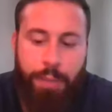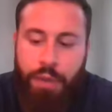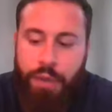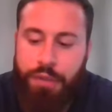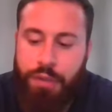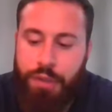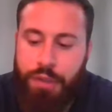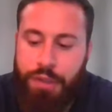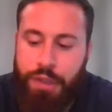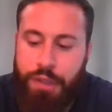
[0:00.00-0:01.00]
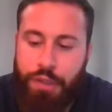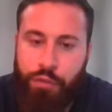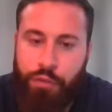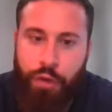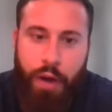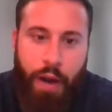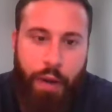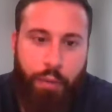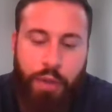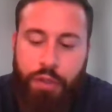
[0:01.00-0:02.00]
happy to, to discuss this further. I,
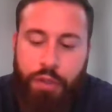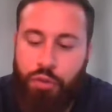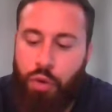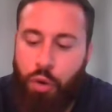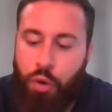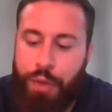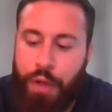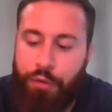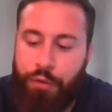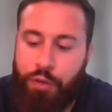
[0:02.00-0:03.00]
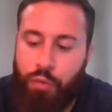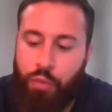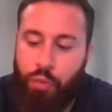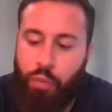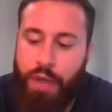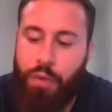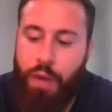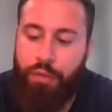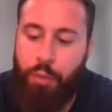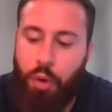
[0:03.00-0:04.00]
I really do hope that if you, when you
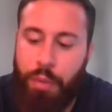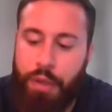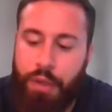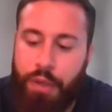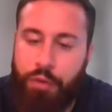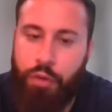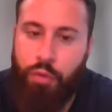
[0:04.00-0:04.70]
have a moment, if you